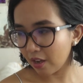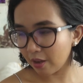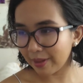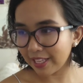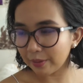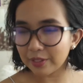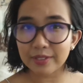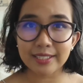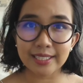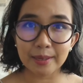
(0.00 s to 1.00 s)
um, allow it
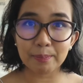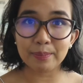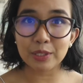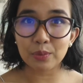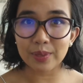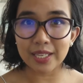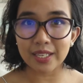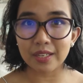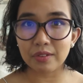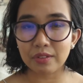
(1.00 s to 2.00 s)
to slip
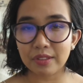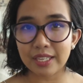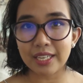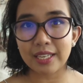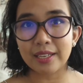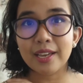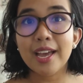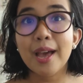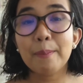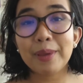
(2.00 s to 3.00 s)
between the
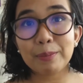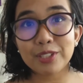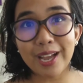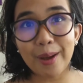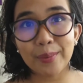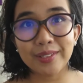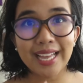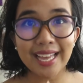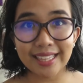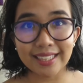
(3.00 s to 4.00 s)
paper towel
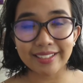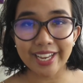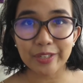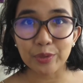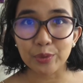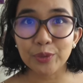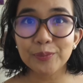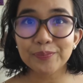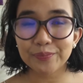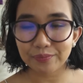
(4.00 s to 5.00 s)
and the
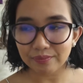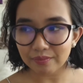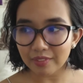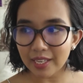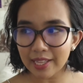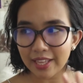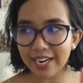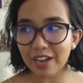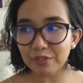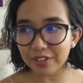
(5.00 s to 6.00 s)
tattoo.
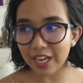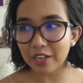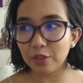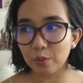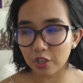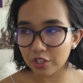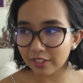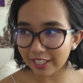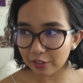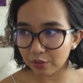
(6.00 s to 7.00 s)
Then after that, you wash
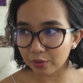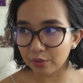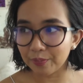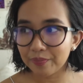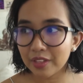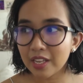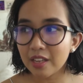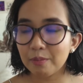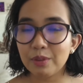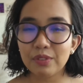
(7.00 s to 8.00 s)
your tattoo.
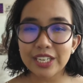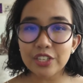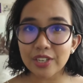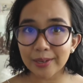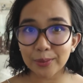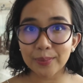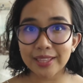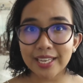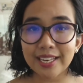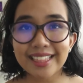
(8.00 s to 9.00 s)
Be very gentle
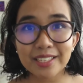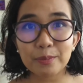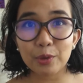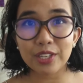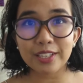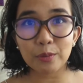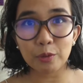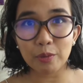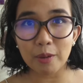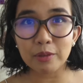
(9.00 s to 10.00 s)
with it. At this point, it
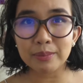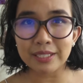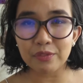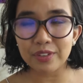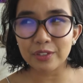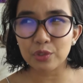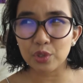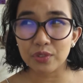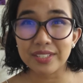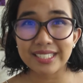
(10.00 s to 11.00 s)
will probably feel
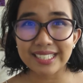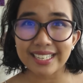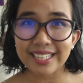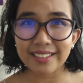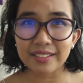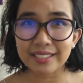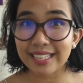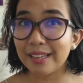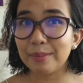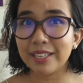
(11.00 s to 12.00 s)
sort of sticky and
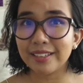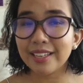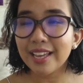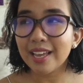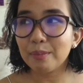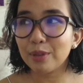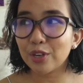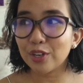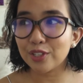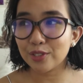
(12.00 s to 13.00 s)
slimy
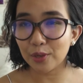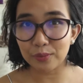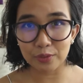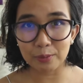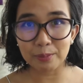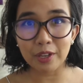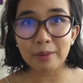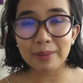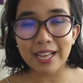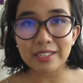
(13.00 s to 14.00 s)
because of the
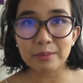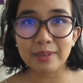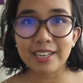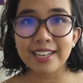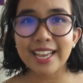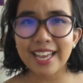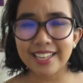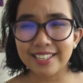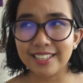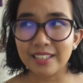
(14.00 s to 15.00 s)
blood plasma
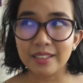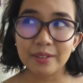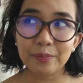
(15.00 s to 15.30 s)
and